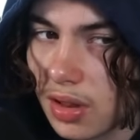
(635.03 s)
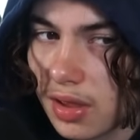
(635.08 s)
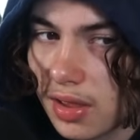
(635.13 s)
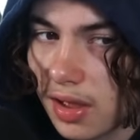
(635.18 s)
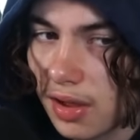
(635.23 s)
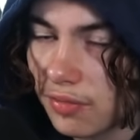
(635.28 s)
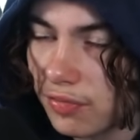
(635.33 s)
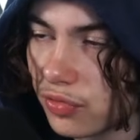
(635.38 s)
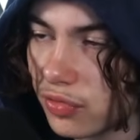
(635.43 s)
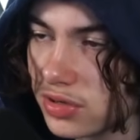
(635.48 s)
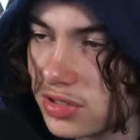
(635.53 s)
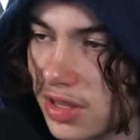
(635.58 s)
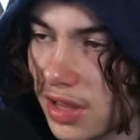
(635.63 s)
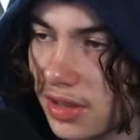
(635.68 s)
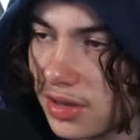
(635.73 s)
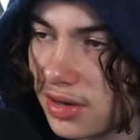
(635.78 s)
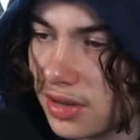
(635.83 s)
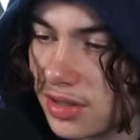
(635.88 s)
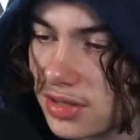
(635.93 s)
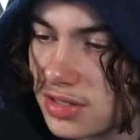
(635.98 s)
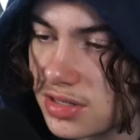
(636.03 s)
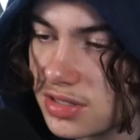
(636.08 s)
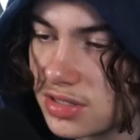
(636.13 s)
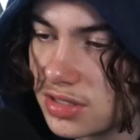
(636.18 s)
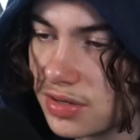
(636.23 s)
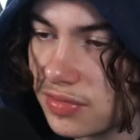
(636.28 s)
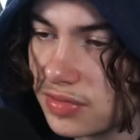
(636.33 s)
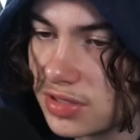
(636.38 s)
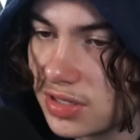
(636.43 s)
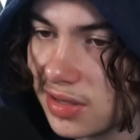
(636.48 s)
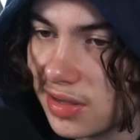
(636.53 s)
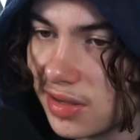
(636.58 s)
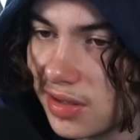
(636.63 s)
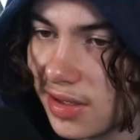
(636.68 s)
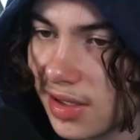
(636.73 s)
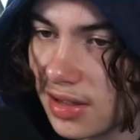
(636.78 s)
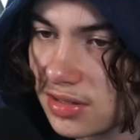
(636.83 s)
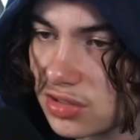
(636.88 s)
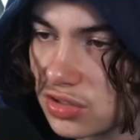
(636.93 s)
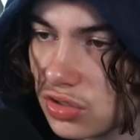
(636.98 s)
And for his ADS sensitivity,
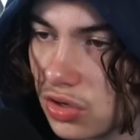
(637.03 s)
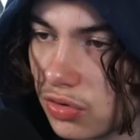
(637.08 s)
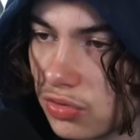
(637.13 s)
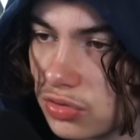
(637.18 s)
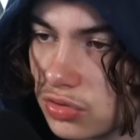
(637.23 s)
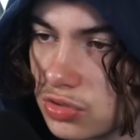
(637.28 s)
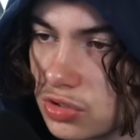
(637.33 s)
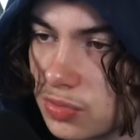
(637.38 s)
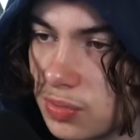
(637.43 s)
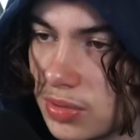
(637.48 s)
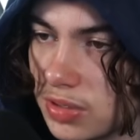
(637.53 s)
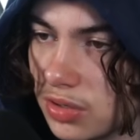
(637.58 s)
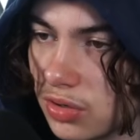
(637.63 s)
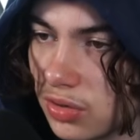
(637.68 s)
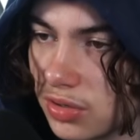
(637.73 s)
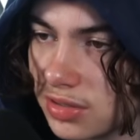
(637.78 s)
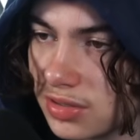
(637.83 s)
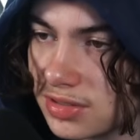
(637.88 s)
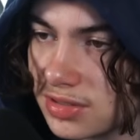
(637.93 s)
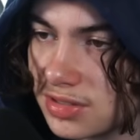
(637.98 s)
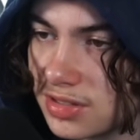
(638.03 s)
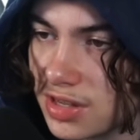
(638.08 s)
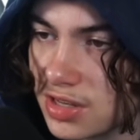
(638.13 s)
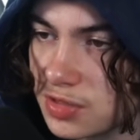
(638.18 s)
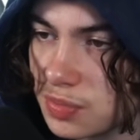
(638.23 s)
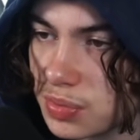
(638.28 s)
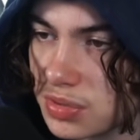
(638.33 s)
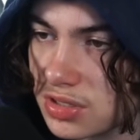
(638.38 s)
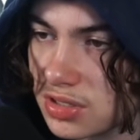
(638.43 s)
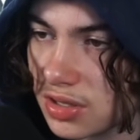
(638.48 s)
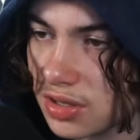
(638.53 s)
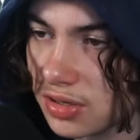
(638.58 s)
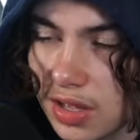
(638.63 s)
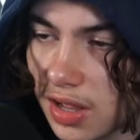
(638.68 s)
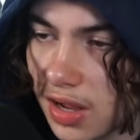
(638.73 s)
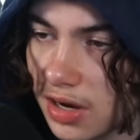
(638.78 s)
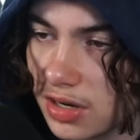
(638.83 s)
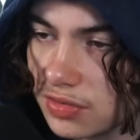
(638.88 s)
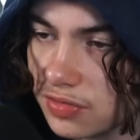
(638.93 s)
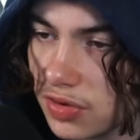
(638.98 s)
he has his horizontal speed on
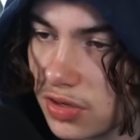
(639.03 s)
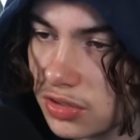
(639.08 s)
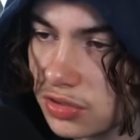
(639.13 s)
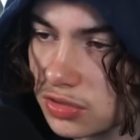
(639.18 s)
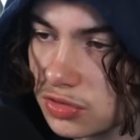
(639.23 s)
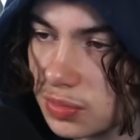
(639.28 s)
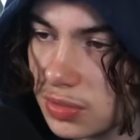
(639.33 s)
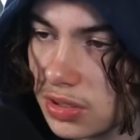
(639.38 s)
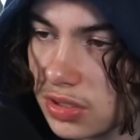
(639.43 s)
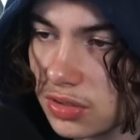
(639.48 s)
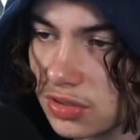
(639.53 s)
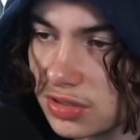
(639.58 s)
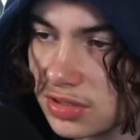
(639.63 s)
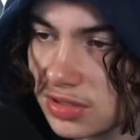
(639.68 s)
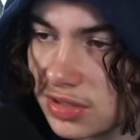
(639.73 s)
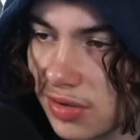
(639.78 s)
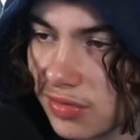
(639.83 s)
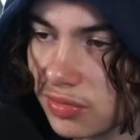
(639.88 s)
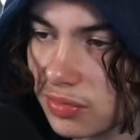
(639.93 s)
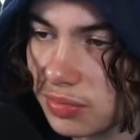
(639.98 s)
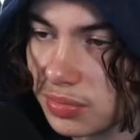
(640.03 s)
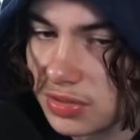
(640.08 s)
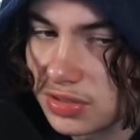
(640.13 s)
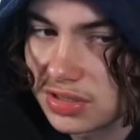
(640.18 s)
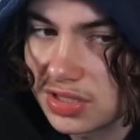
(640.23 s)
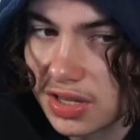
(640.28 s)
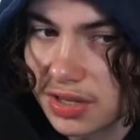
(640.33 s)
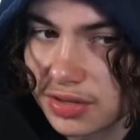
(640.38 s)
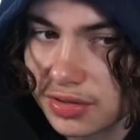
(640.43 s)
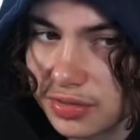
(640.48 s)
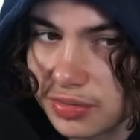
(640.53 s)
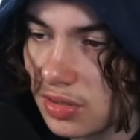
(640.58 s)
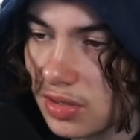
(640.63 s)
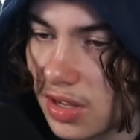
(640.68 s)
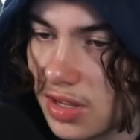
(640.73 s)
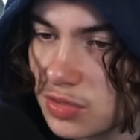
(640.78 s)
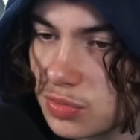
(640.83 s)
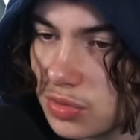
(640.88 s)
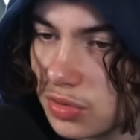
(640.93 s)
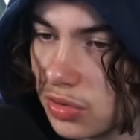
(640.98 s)
6% and his vertical speed on 7%.
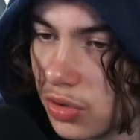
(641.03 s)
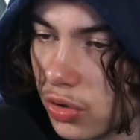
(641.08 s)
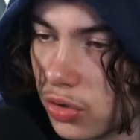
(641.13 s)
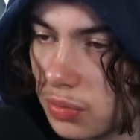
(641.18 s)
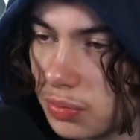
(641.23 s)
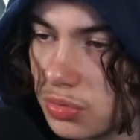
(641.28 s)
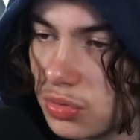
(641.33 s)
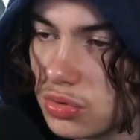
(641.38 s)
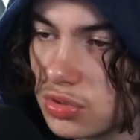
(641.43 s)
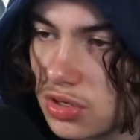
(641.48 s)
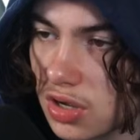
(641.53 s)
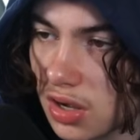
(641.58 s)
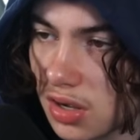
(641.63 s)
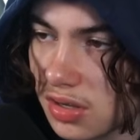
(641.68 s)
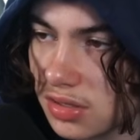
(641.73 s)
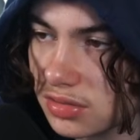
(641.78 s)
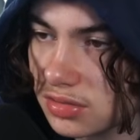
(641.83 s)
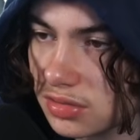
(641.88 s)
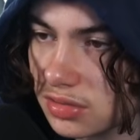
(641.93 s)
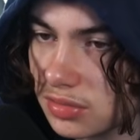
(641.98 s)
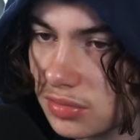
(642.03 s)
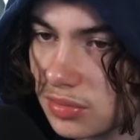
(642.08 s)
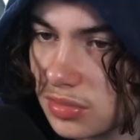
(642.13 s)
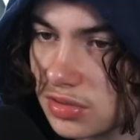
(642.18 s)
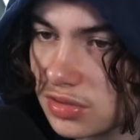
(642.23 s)
That is with no boost, guys.